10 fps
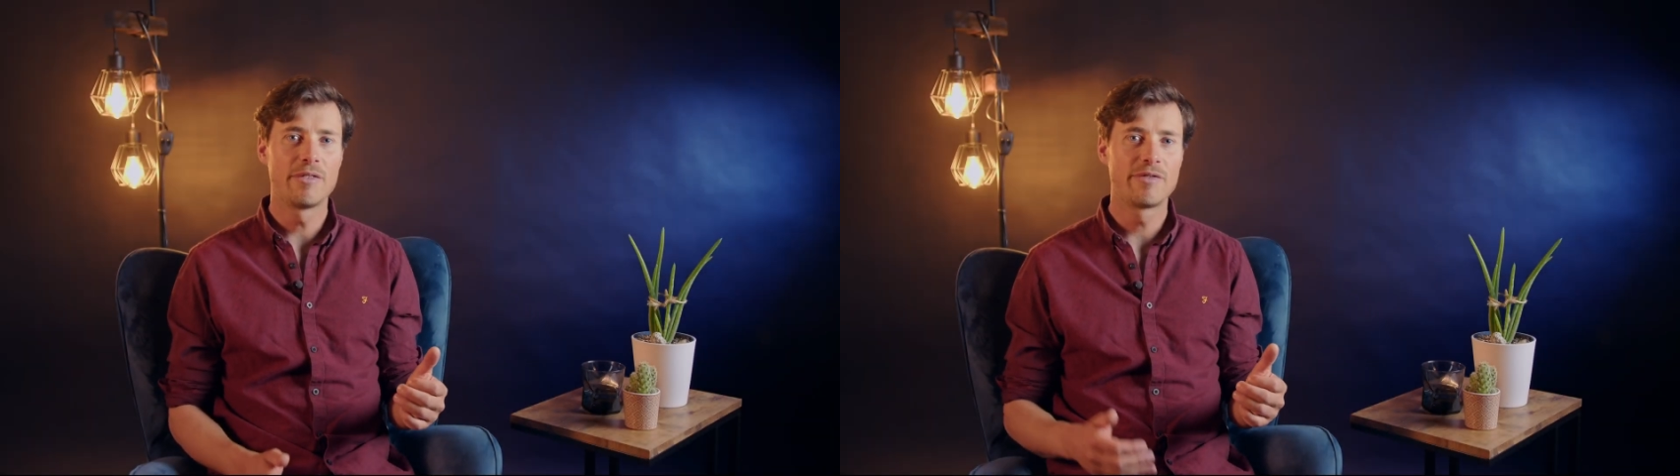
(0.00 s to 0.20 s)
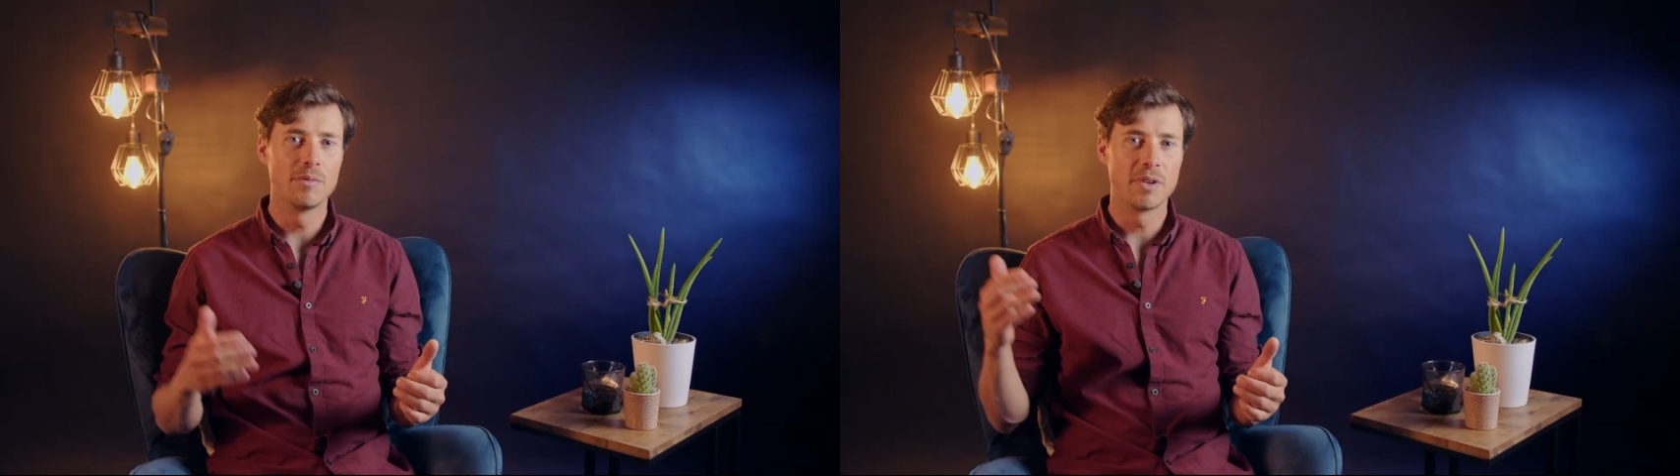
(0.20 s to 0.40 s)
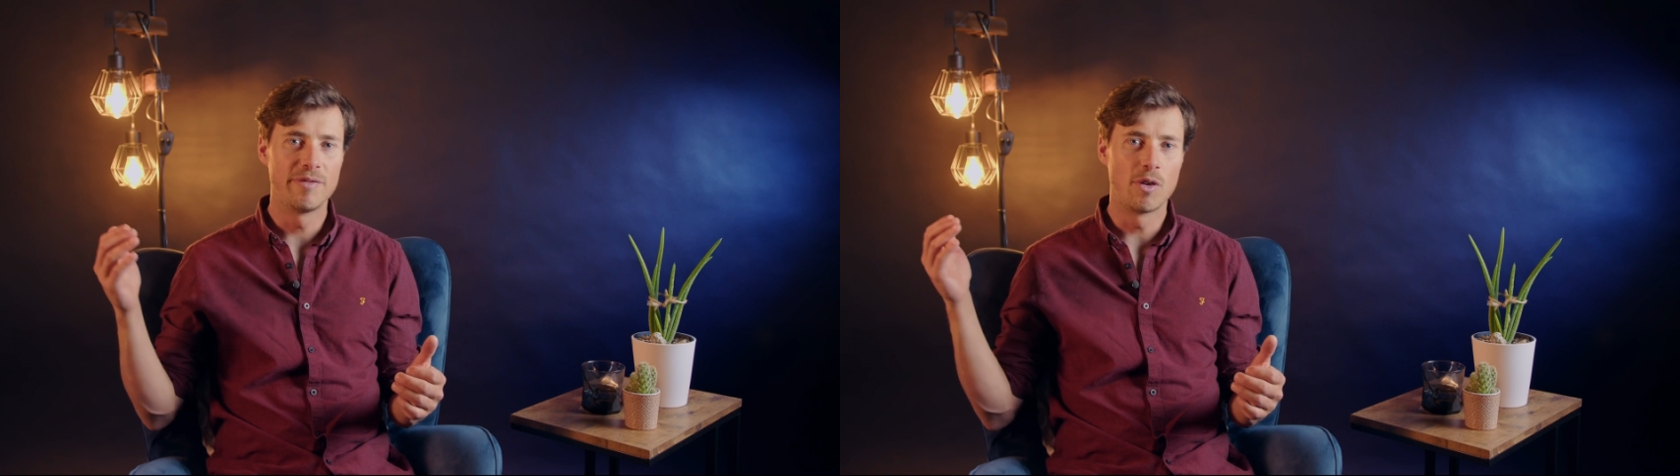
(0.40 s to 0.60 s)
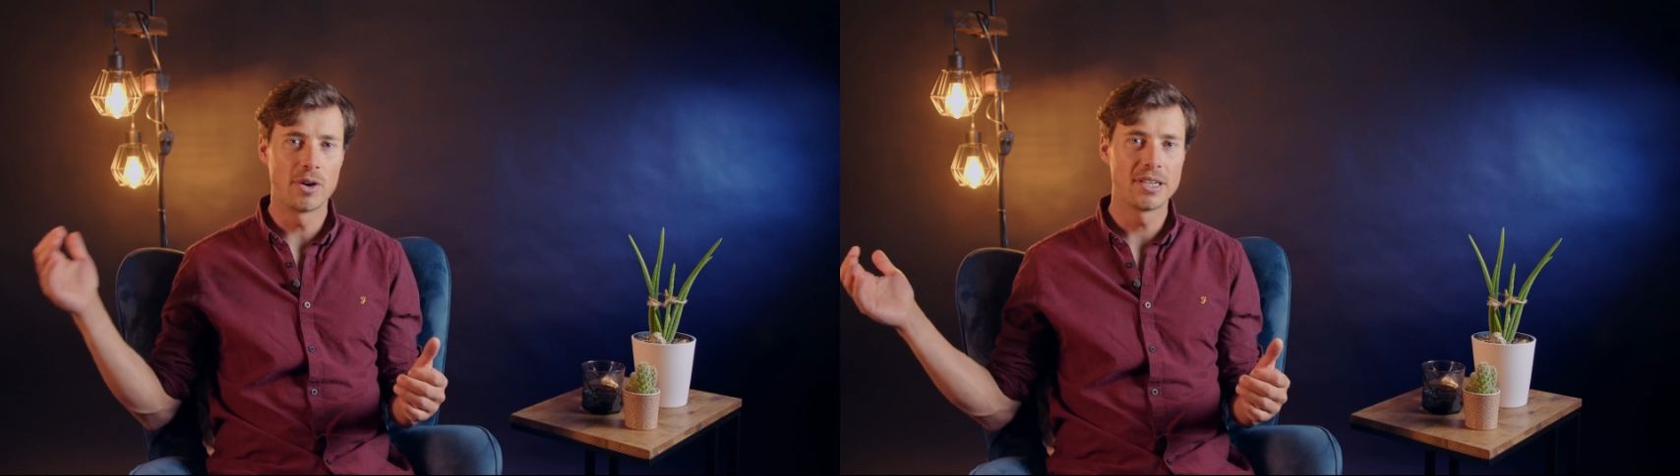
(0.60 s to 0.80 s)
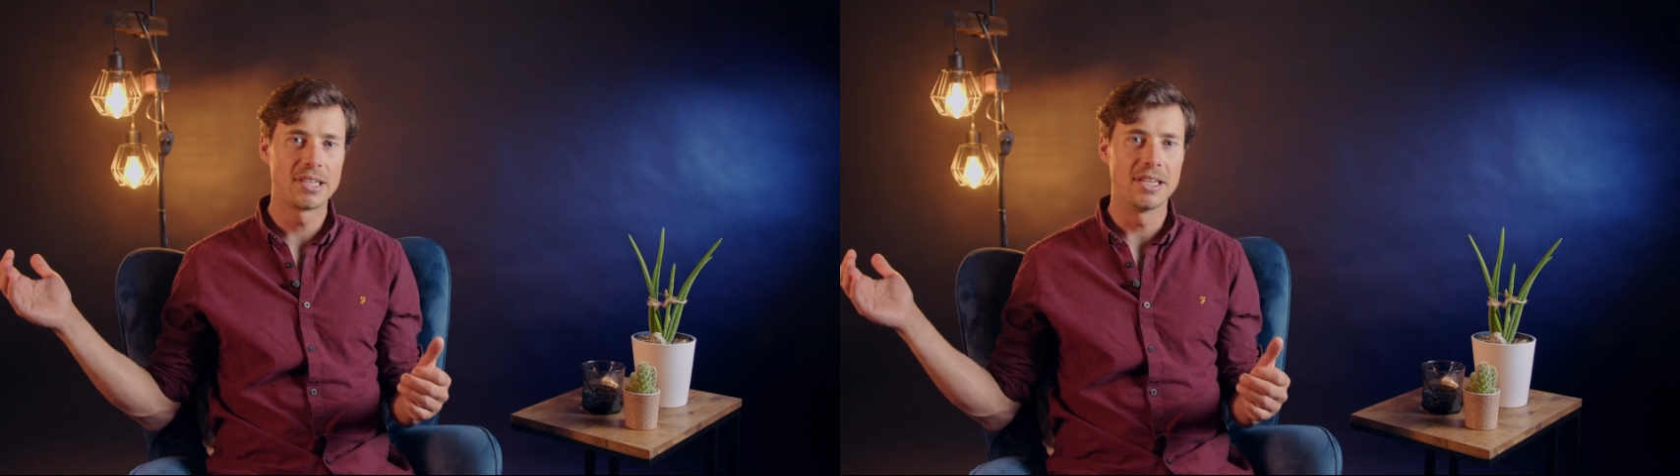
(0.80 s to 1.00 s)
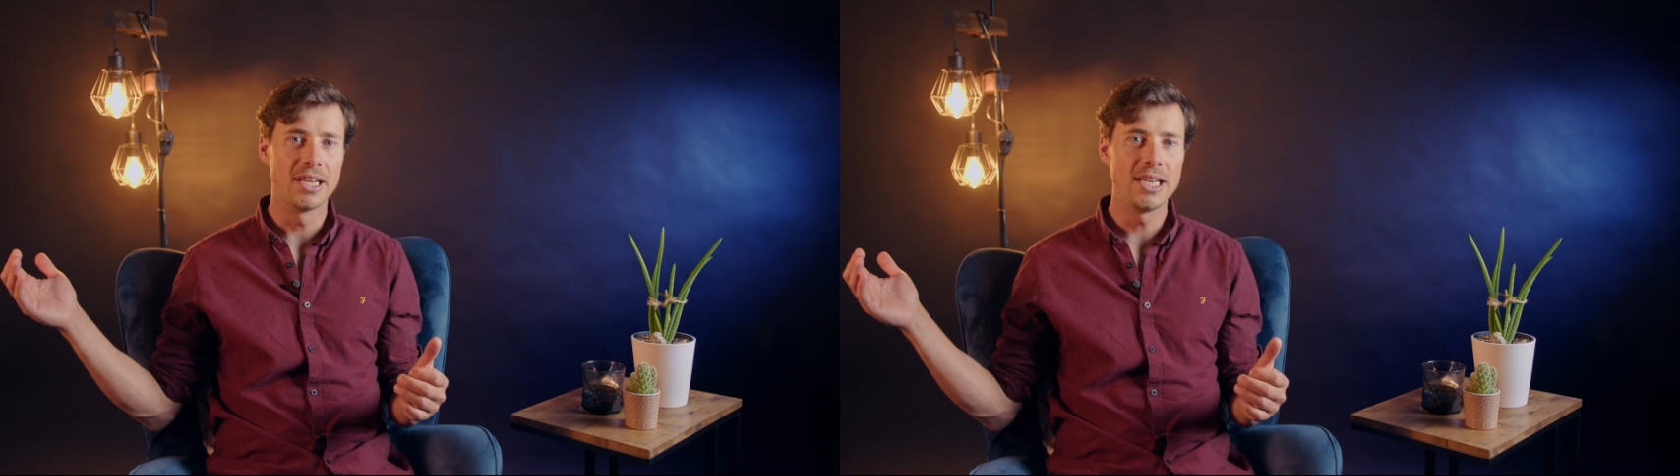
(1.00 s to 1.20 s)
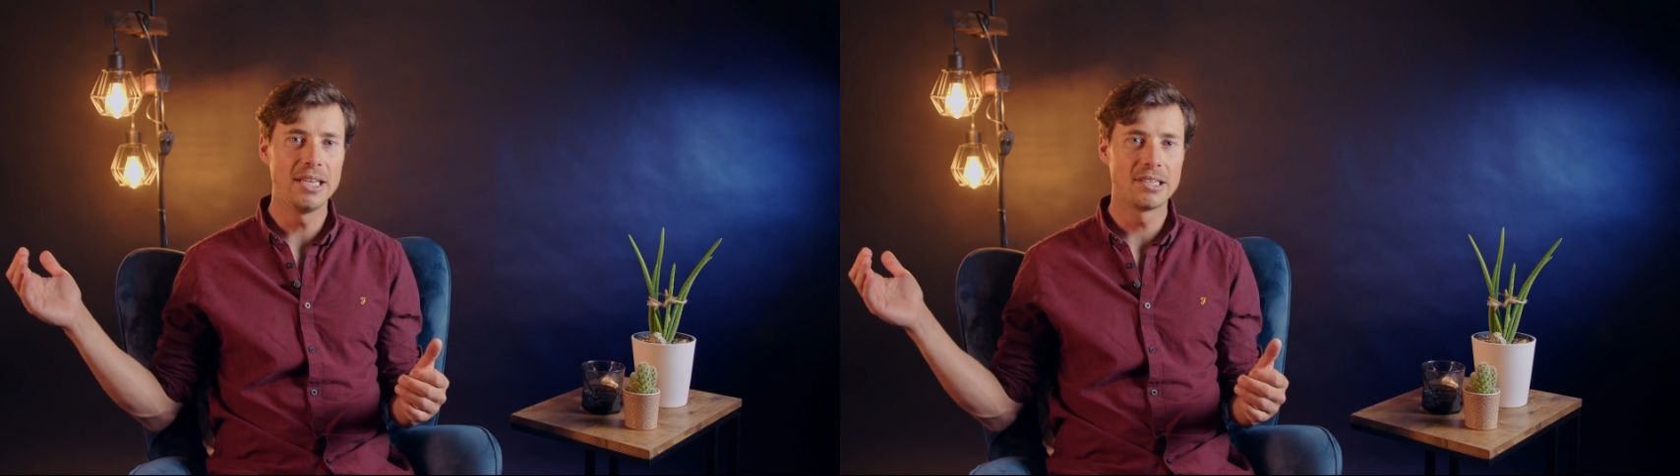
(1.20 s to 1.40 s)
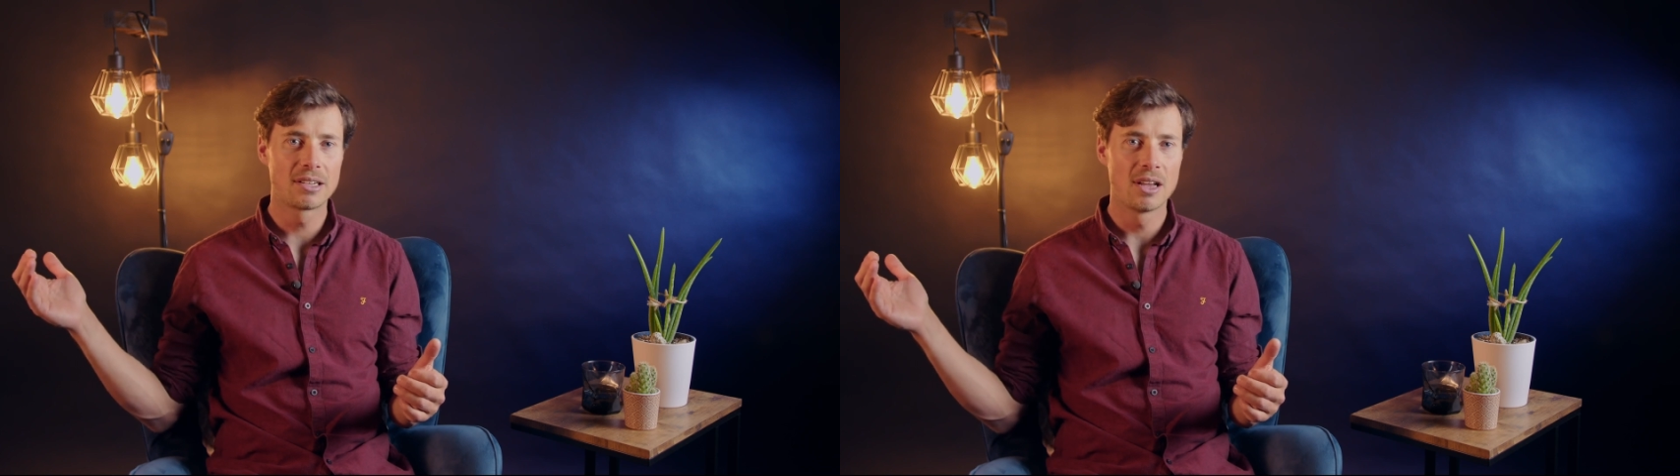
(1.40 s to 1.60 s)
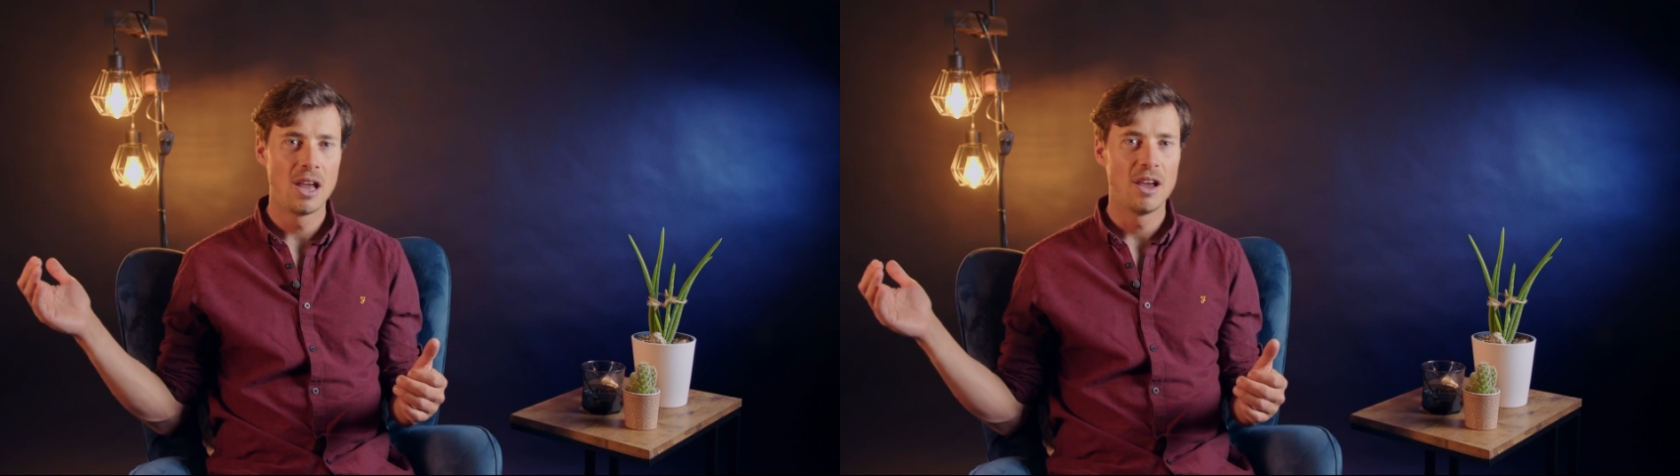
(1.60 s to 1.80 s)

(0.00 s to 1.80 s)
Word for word: from the forests in the east